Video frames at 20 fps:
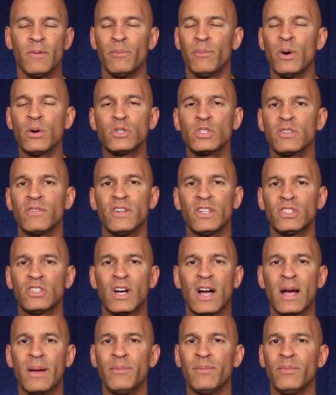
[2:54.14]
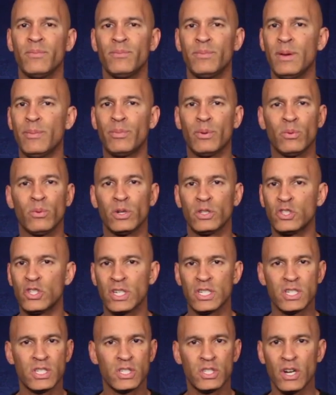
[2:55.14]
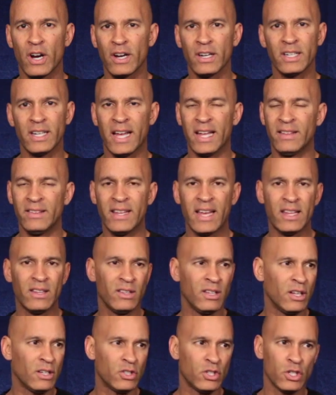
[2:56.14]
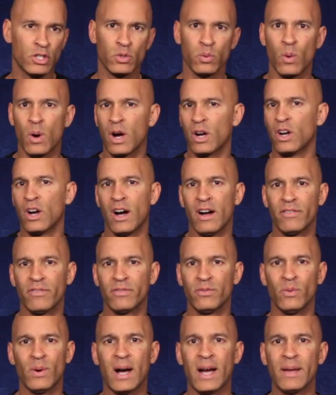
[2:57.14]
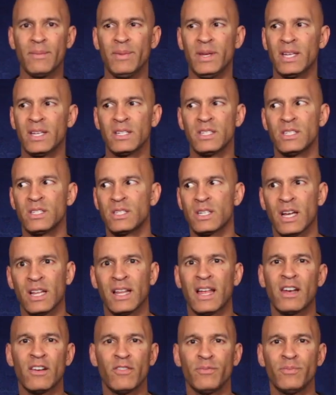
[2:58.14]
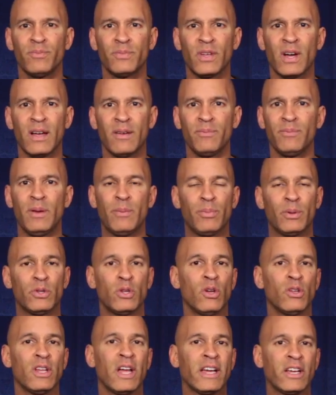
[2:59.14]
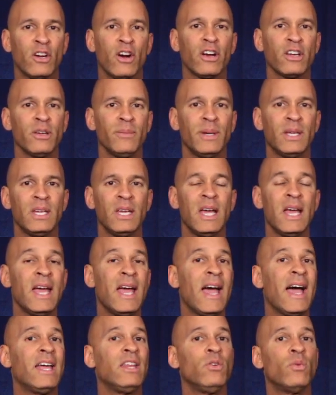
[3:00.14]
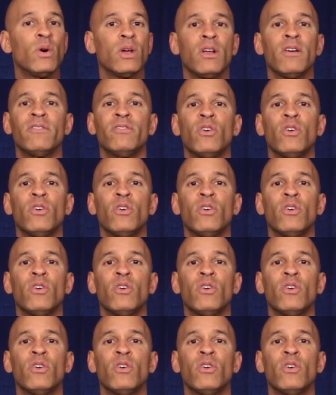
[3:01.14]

Most of the time, people will just start and then they'll just walk off. Why? Because a lot of time people don't like argument, and you want to